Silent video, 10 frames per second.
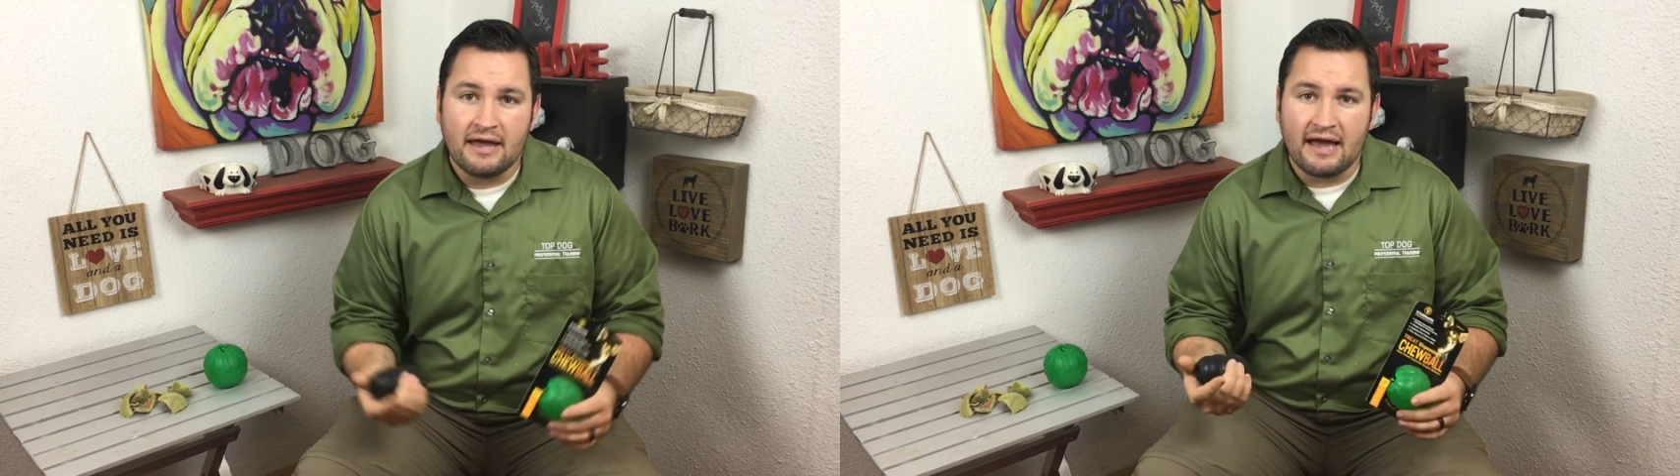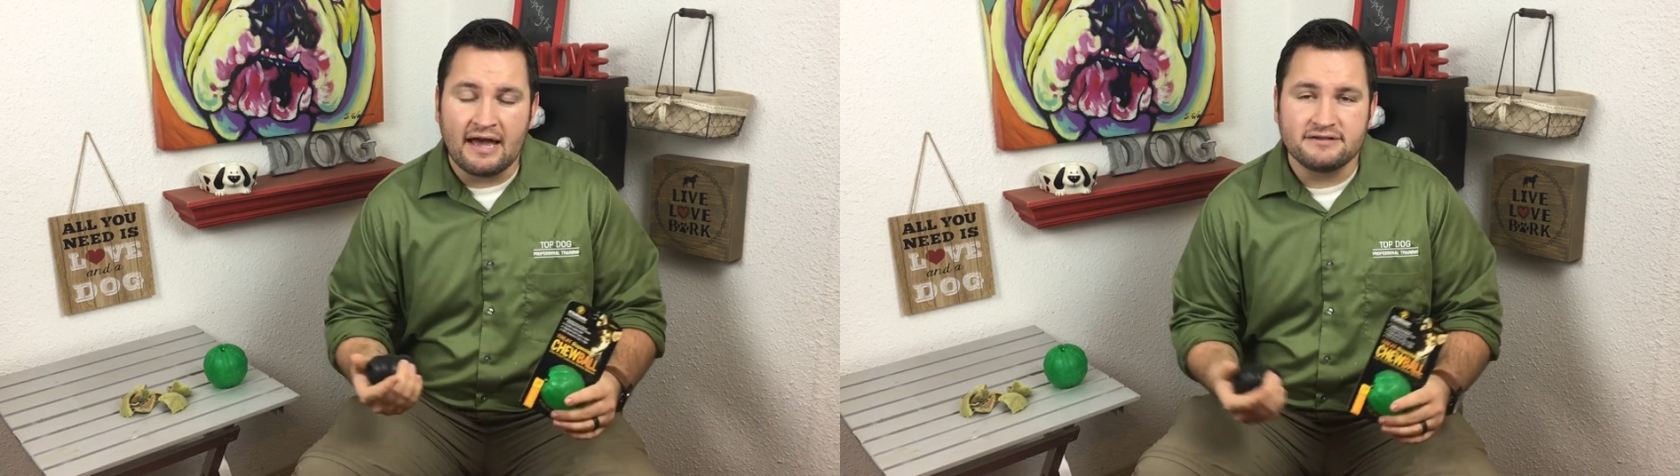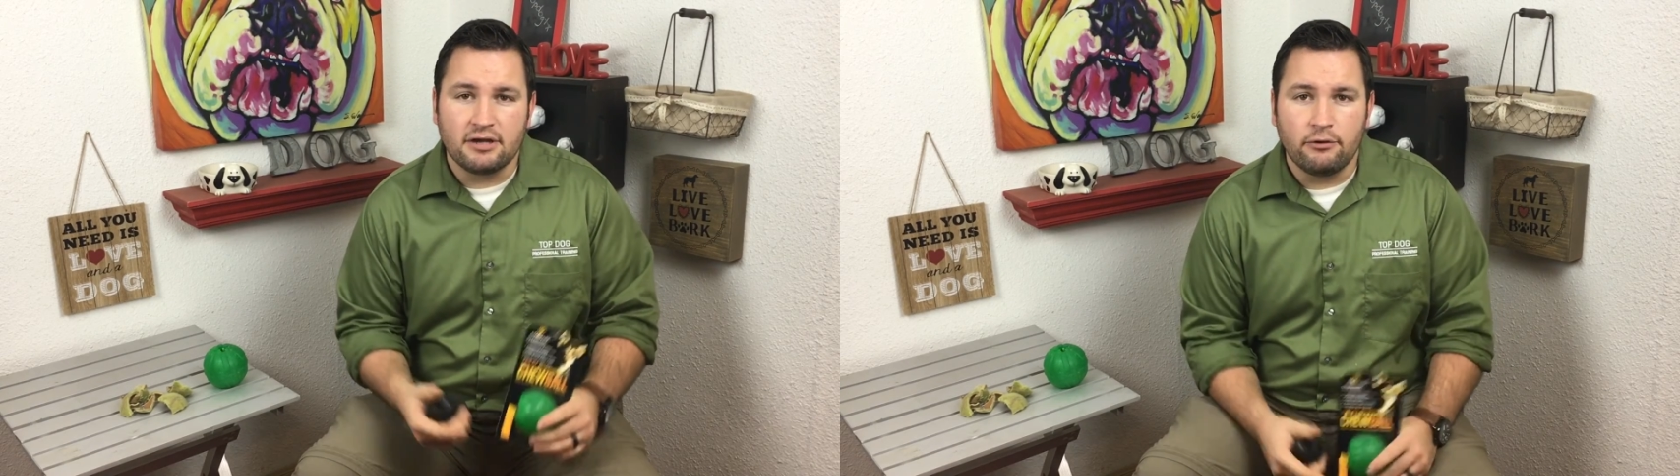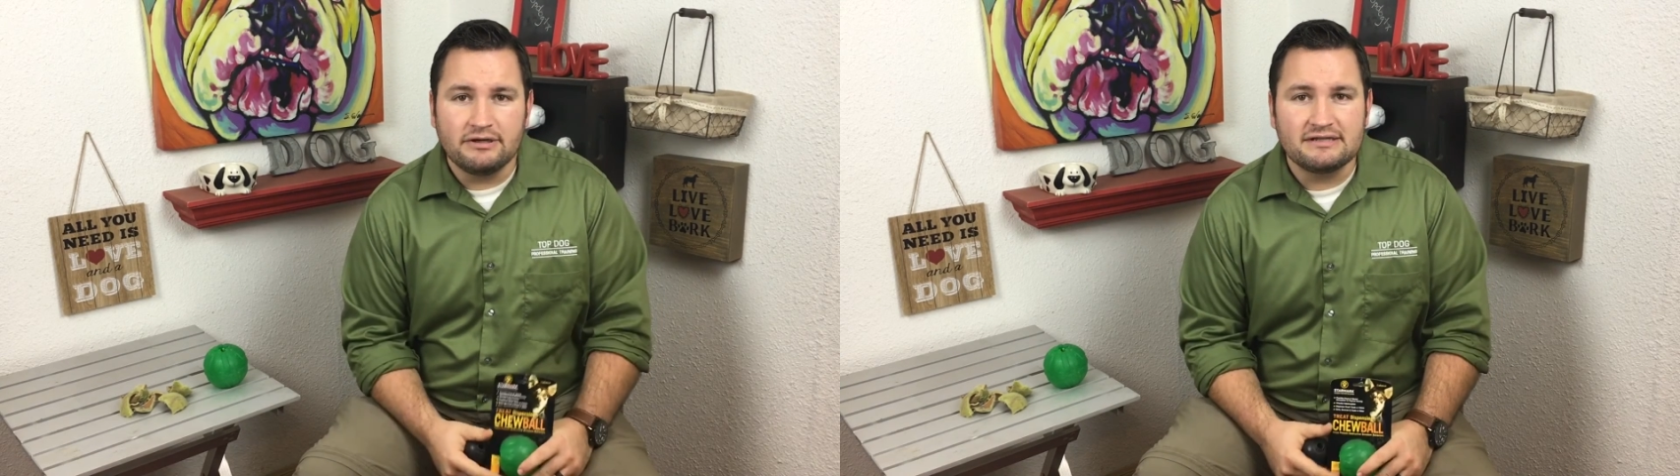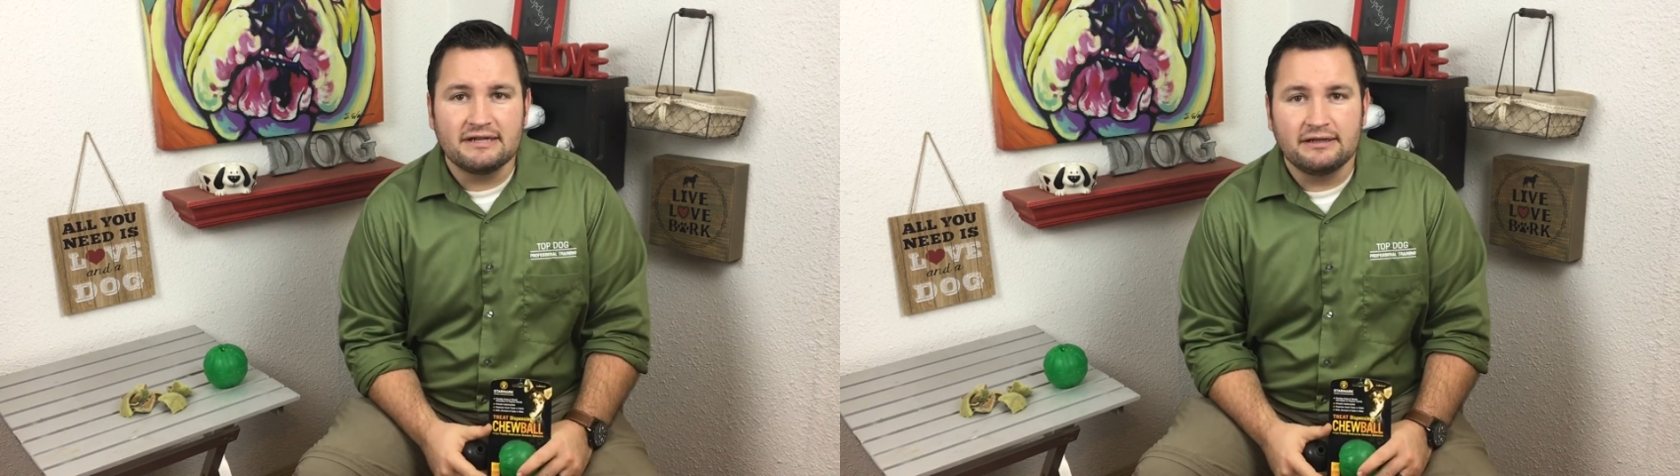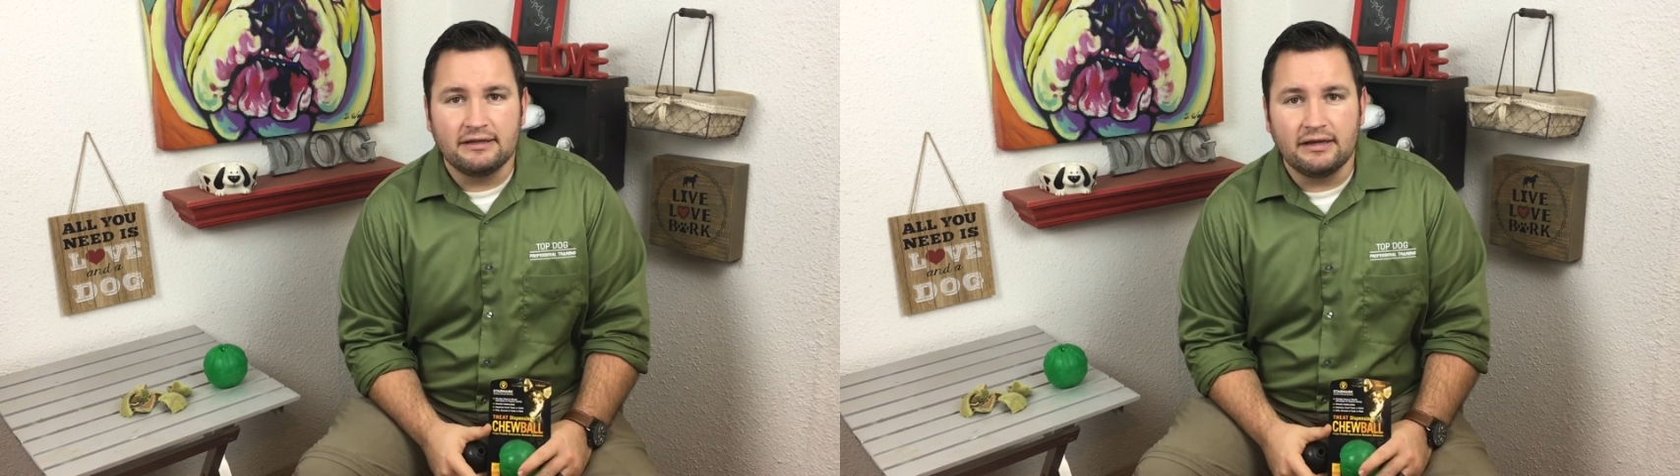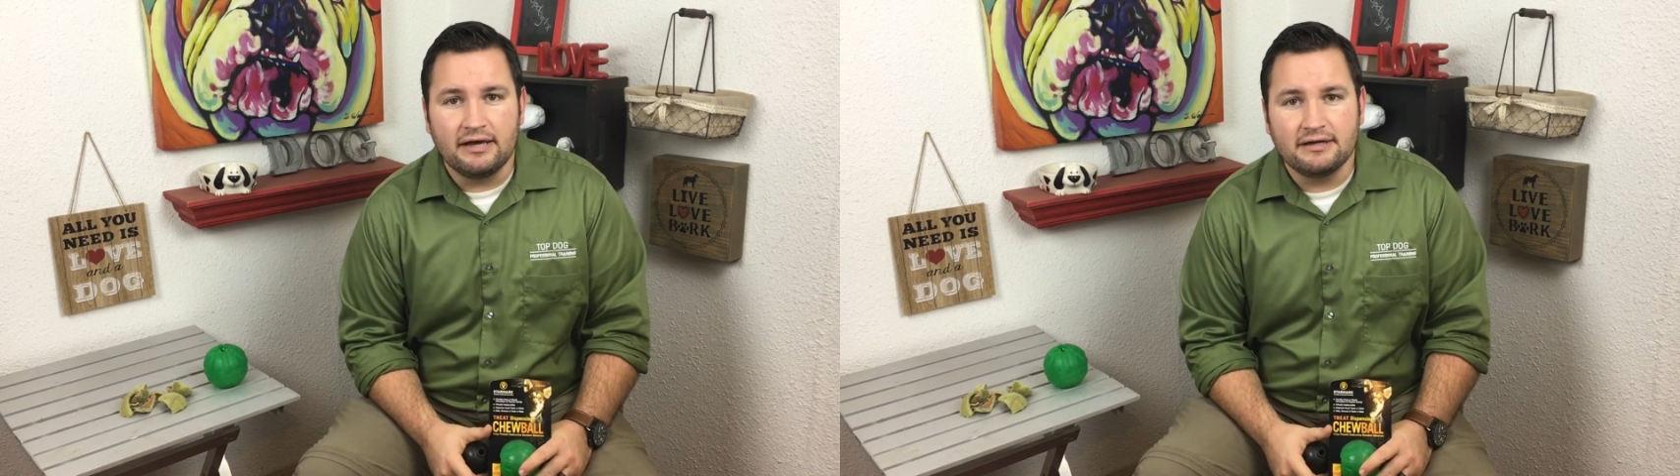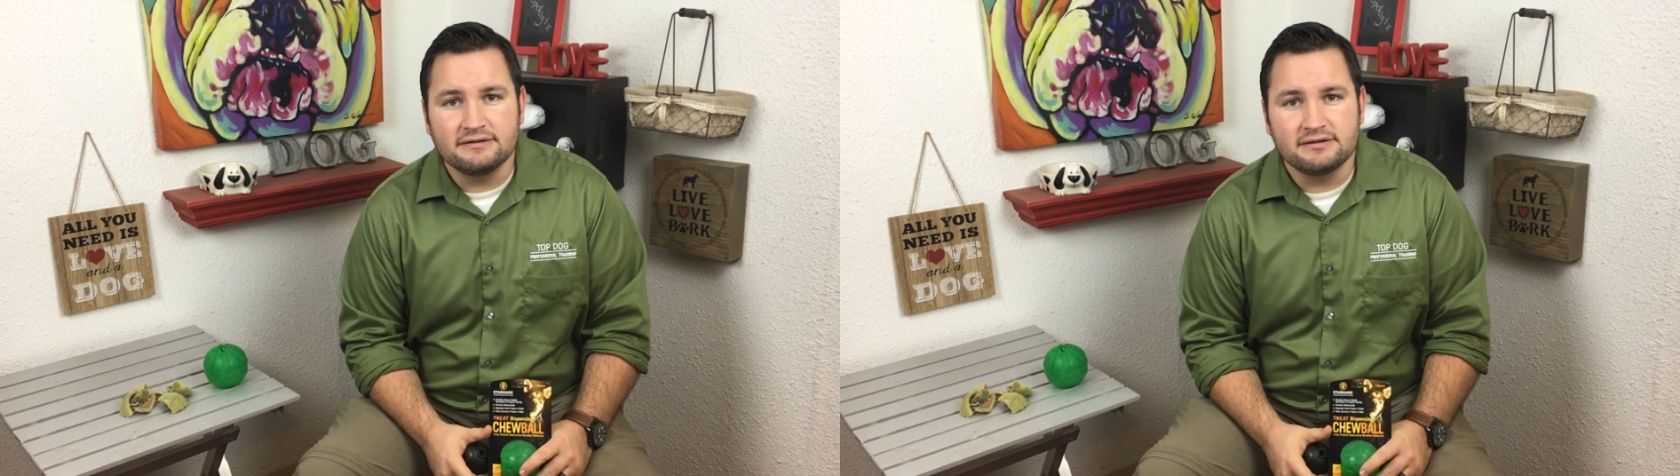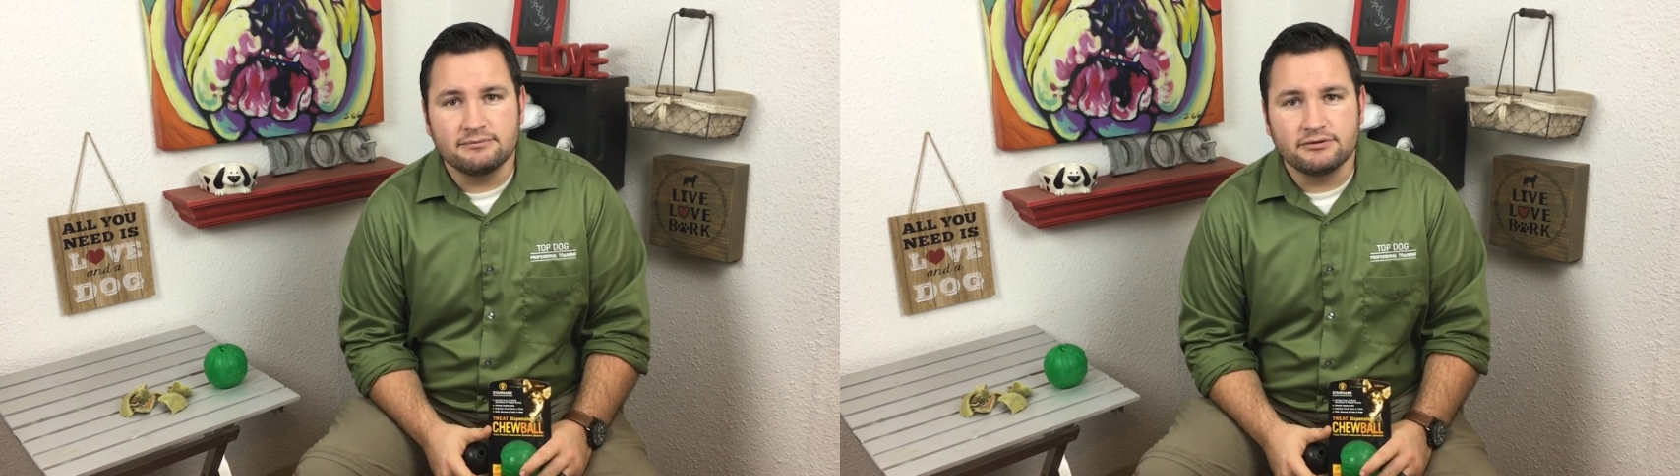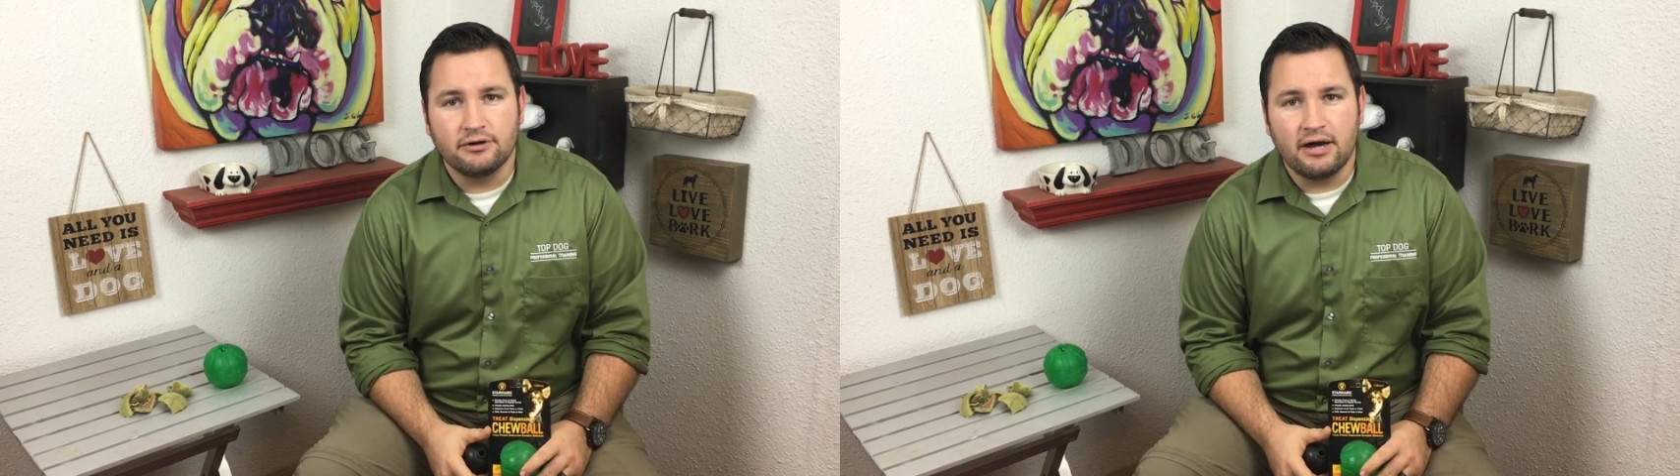As always, like and
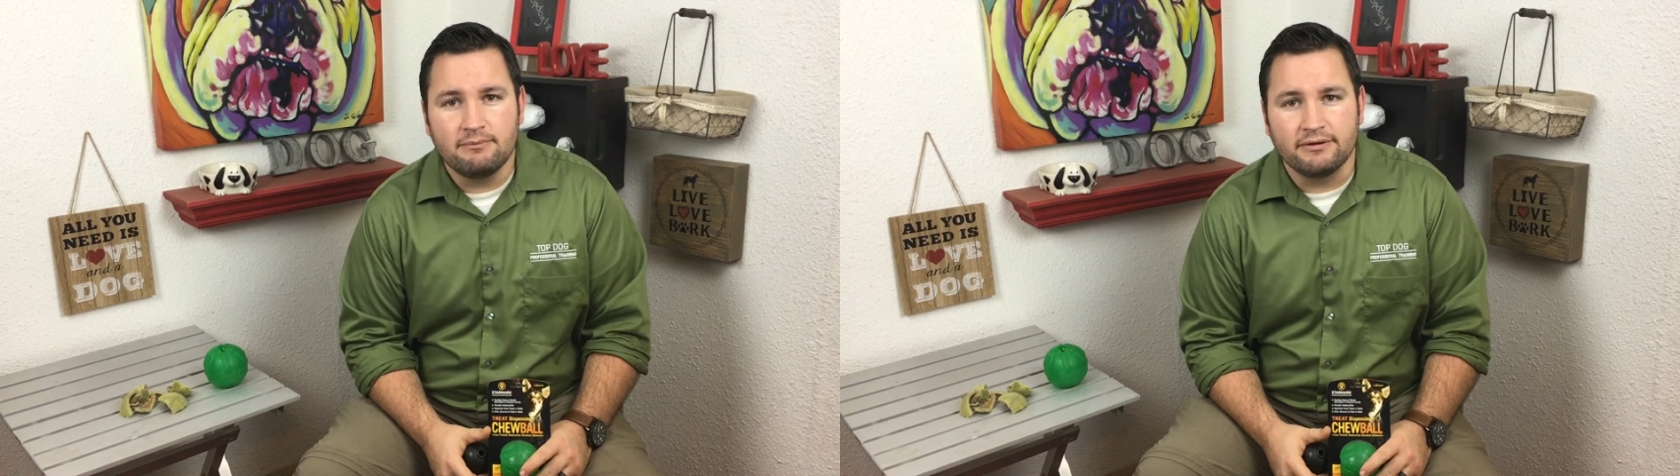subscribe,